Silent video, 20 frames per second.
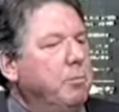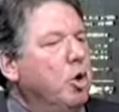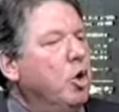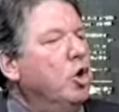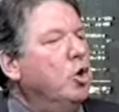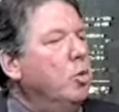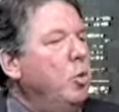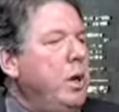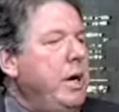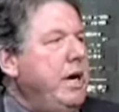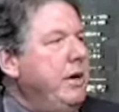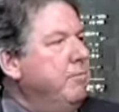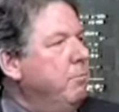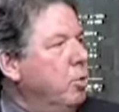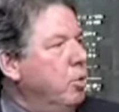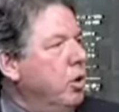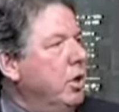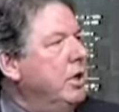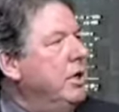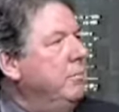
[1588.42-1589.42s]
per week
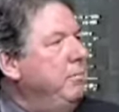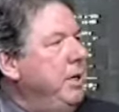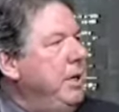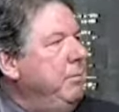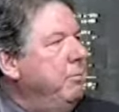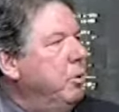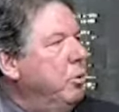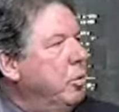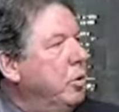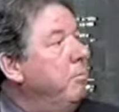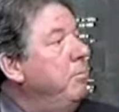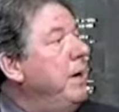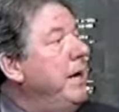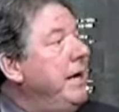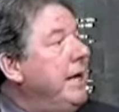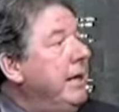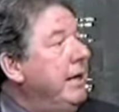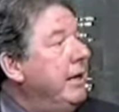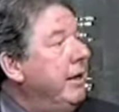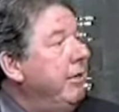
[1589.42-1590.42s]
more than people were
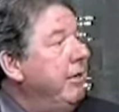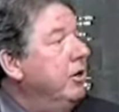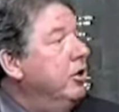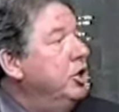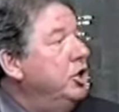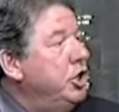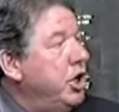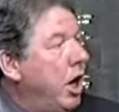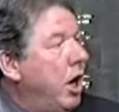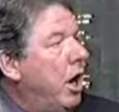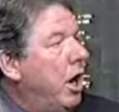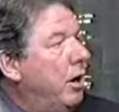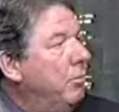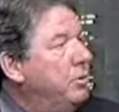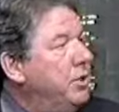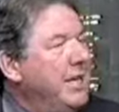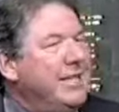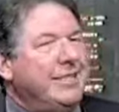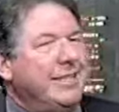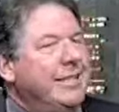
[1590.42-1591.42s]
making at their
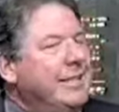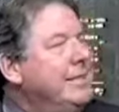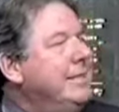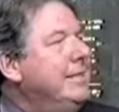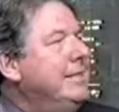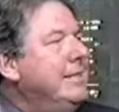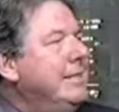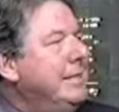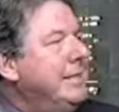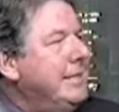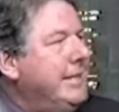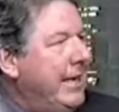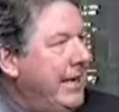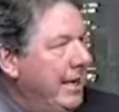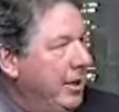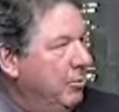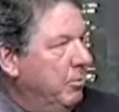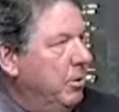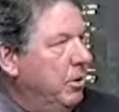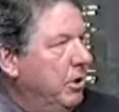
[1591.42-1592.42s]
jobs. That's
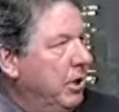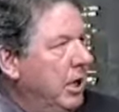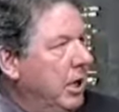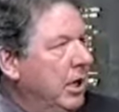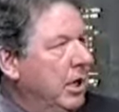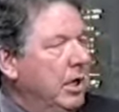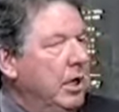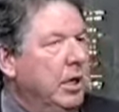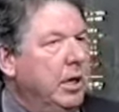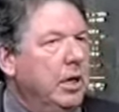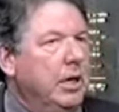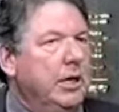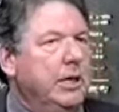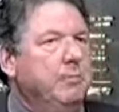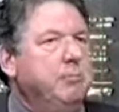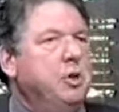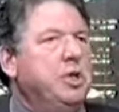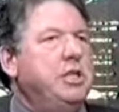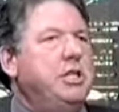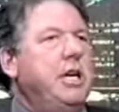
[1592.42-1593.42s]
unsustainable.
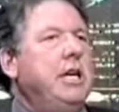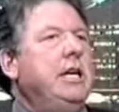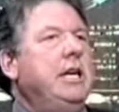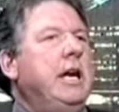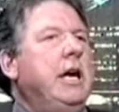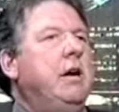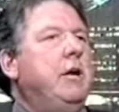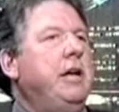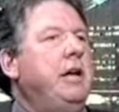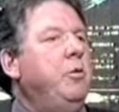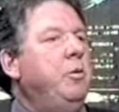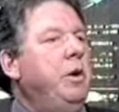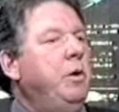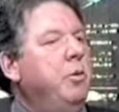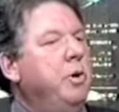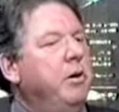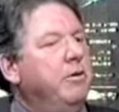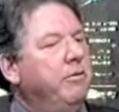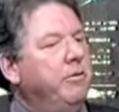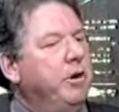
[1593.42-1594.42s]
In Merced County, we
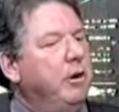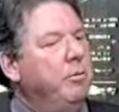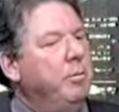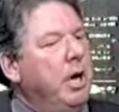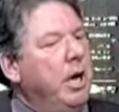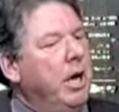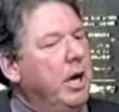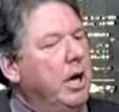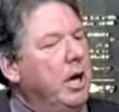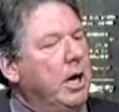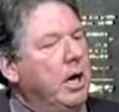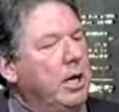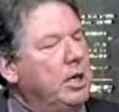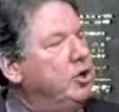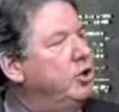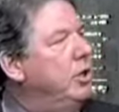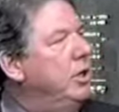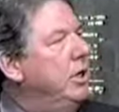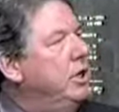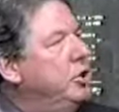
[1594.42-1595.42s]
went from
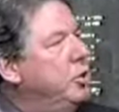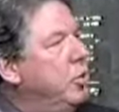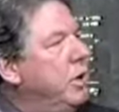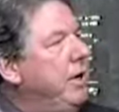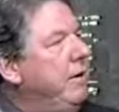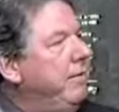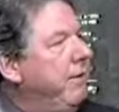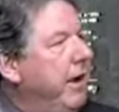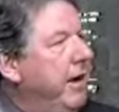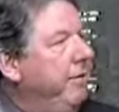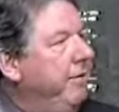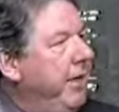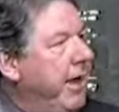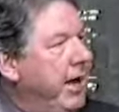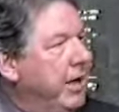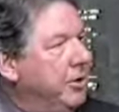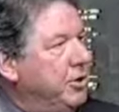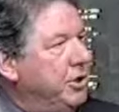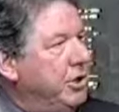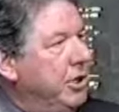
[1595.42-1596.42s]

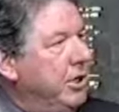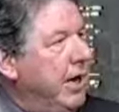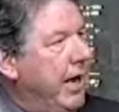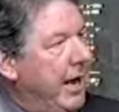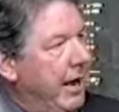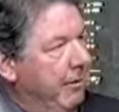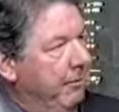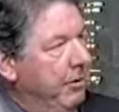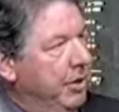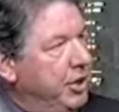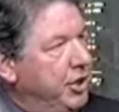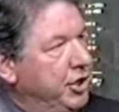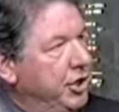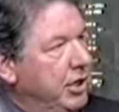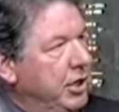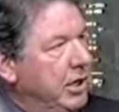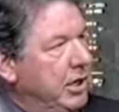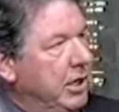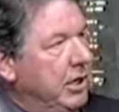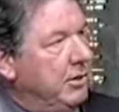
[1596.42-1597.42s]
125,000 average
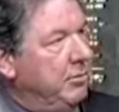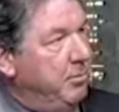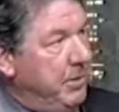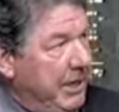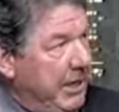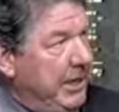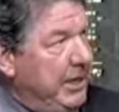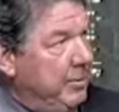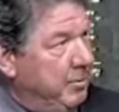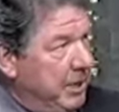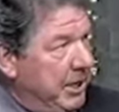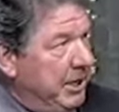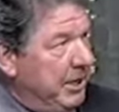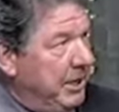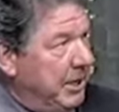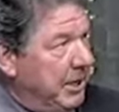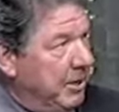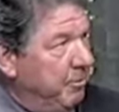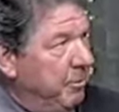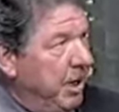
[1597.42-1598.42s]
median
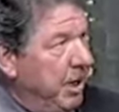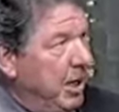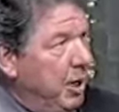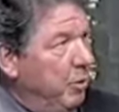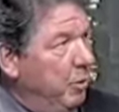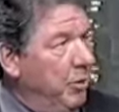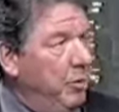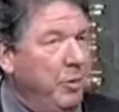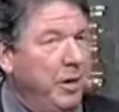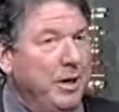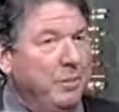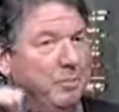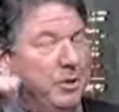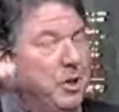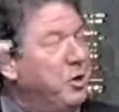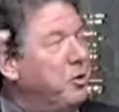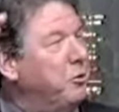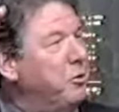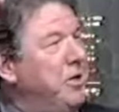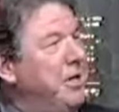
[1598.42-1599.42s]
income. We went up
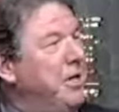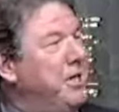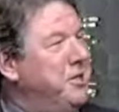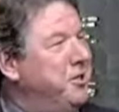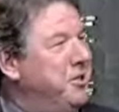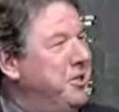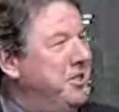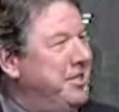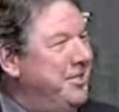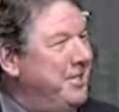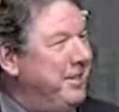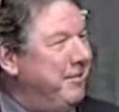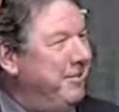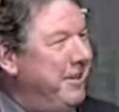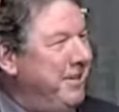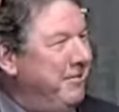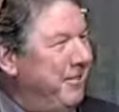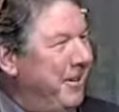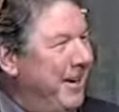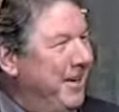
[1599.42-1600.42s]
to
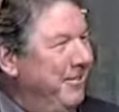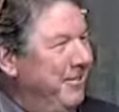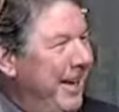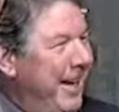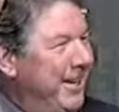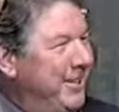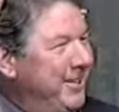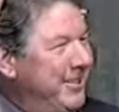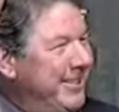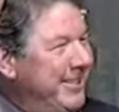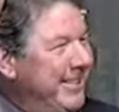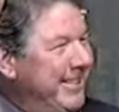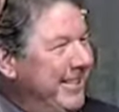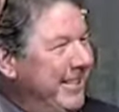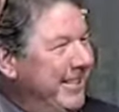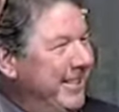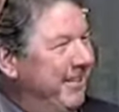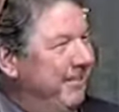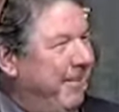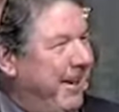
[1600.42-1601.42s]
375,000.
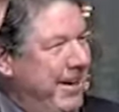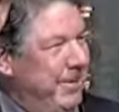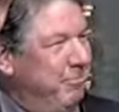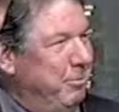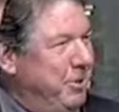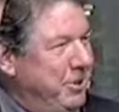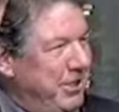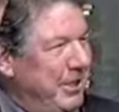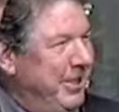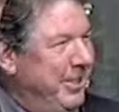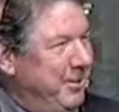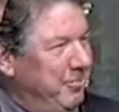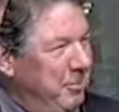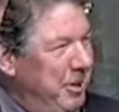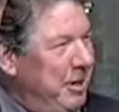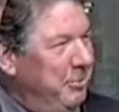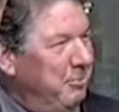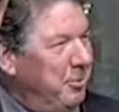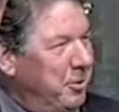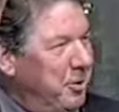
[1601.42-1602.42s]
5% of the
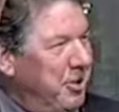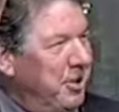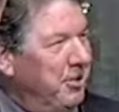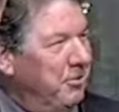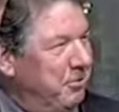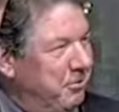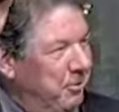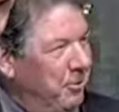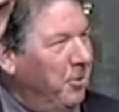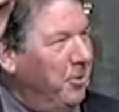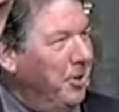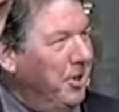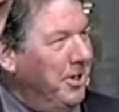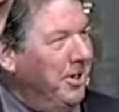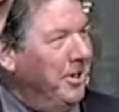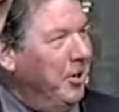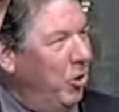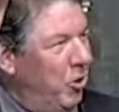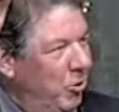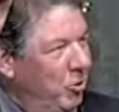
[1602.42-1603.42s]
people could afford
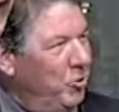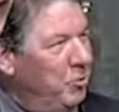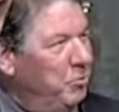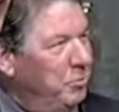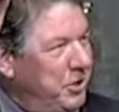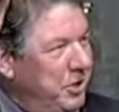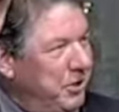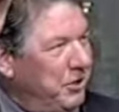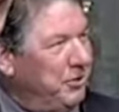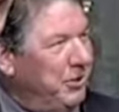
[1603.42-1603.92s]
homes at